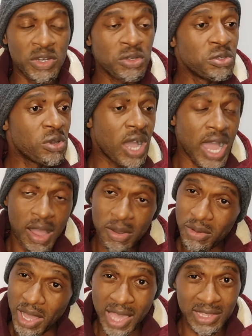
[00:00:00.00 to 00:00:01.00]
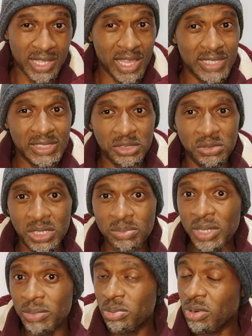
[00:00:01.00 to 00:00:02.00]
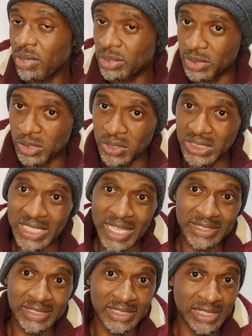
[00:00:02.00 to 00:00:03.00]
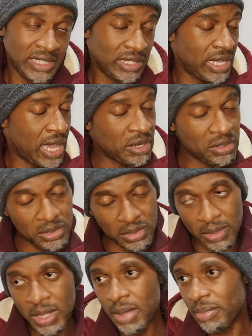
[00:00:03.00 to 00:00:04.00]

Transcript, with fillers: I don't know how other guys are doing it, but probably it's because they are single. I don't know.